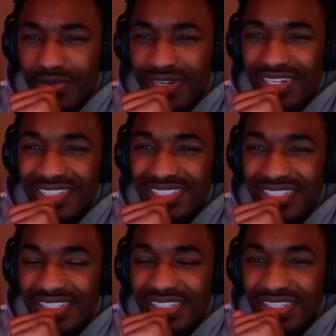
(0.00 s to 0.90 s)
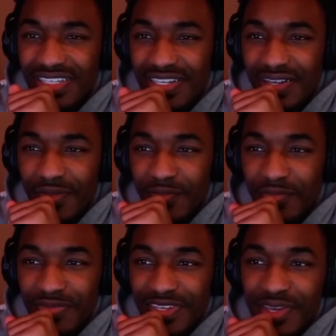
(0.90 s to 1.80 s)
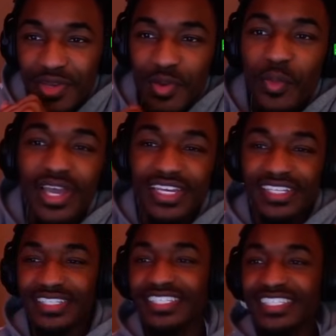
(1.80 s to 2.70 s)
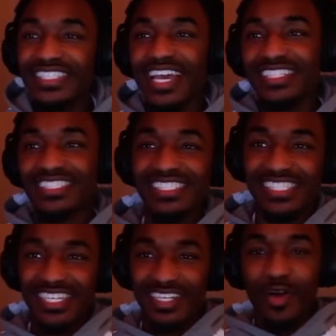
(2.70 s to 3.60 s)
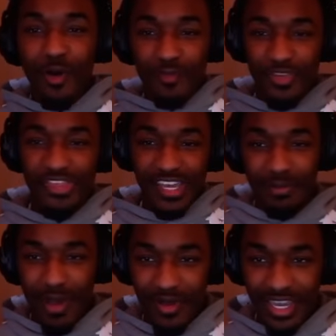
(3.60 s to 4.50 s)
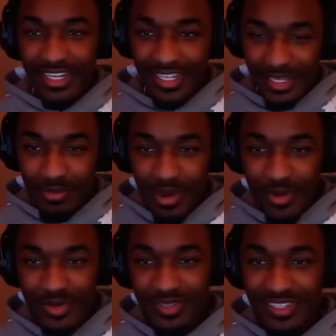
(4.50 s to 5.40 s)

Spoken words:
What? Wait, this is actually shit y'all overthink about handling, bro?